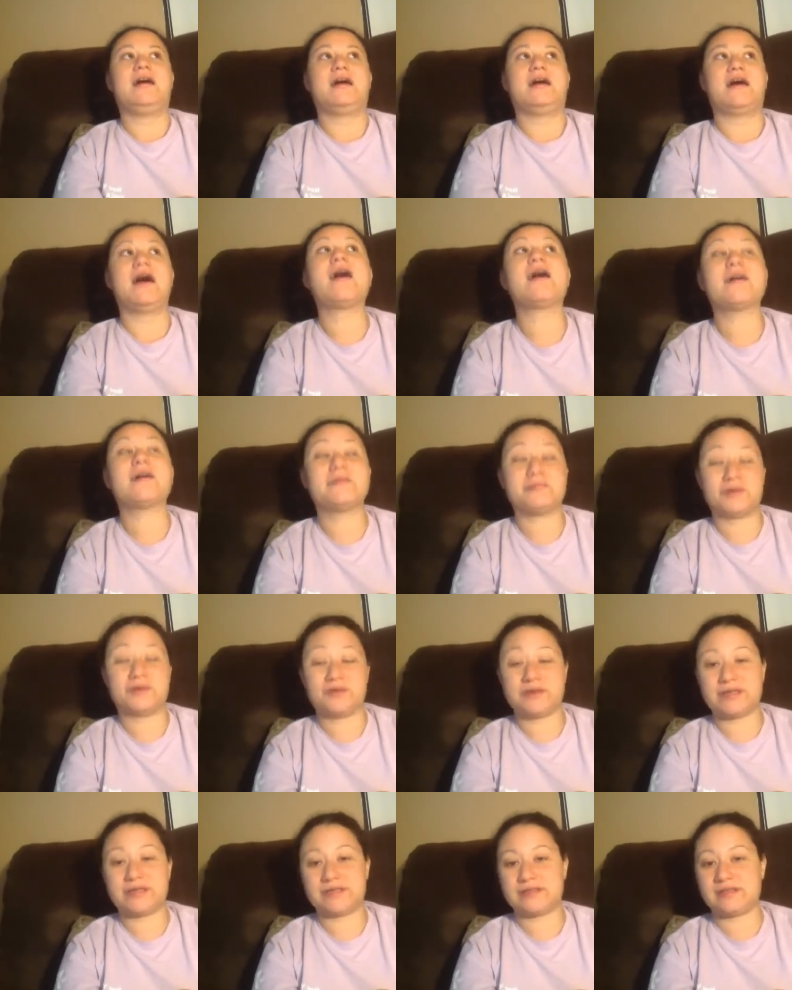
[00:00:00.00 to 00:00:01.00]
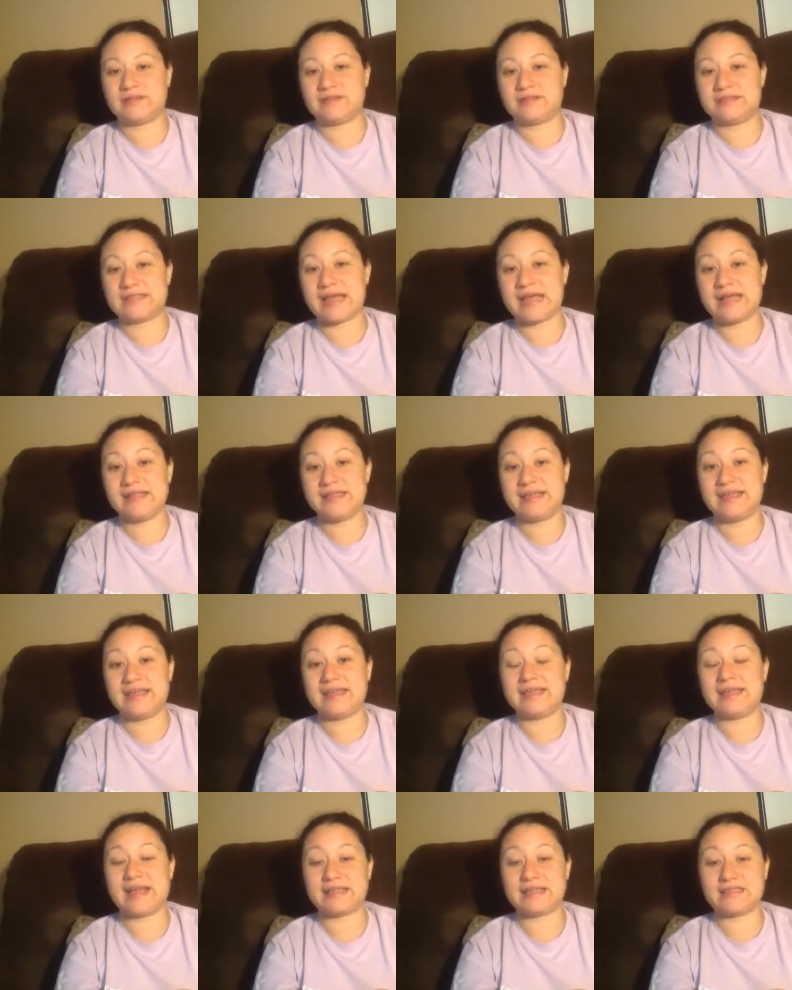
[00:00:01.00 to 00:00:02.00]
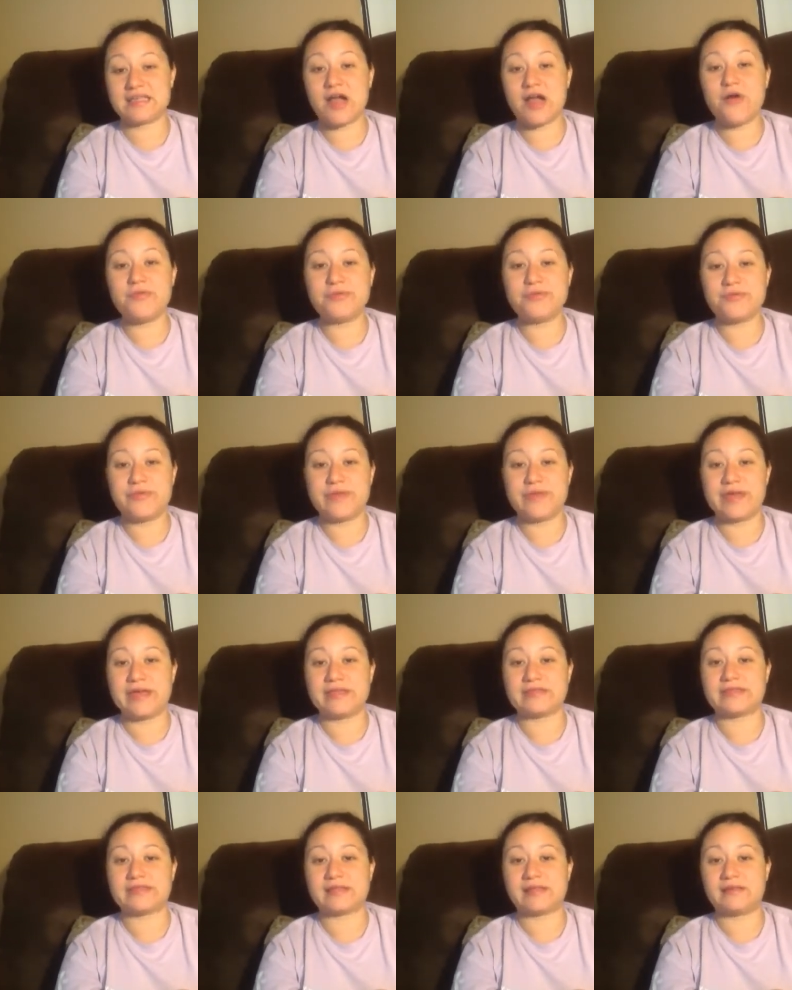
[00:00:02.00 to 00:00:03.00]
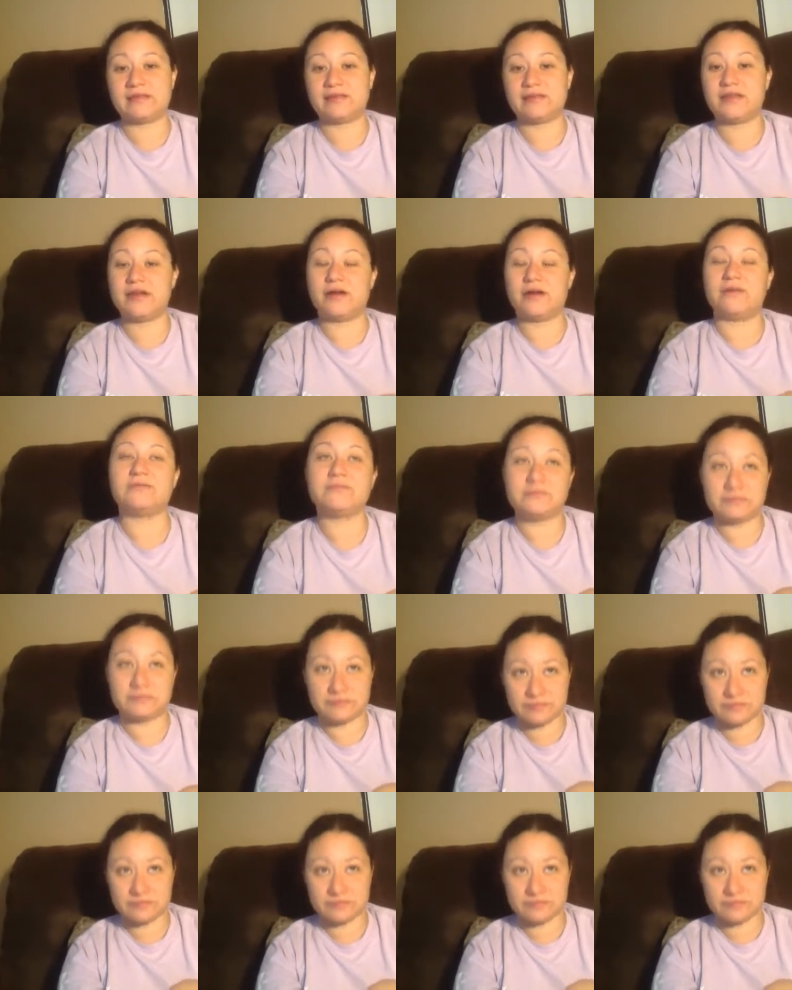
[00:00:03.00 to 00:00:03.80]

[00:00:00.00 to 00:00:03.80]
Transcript: heartbroken that this kid had to go through this and, you know,